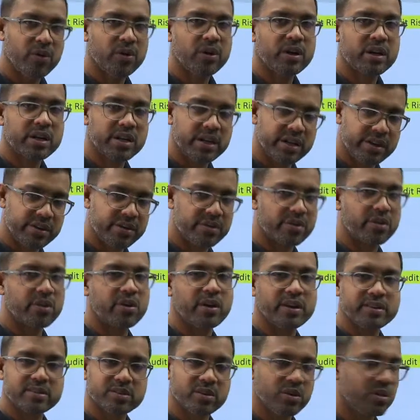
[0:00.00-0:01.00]
control
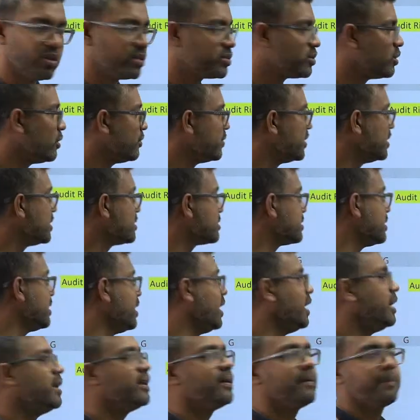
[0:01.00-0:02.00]
risk also obviously
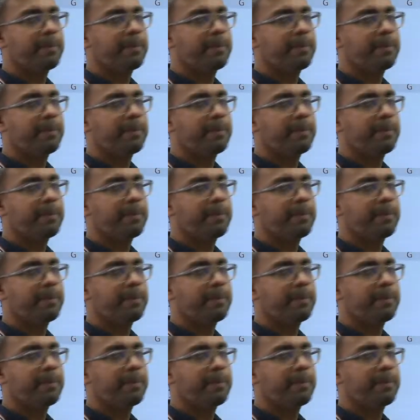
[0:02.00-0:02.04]
high.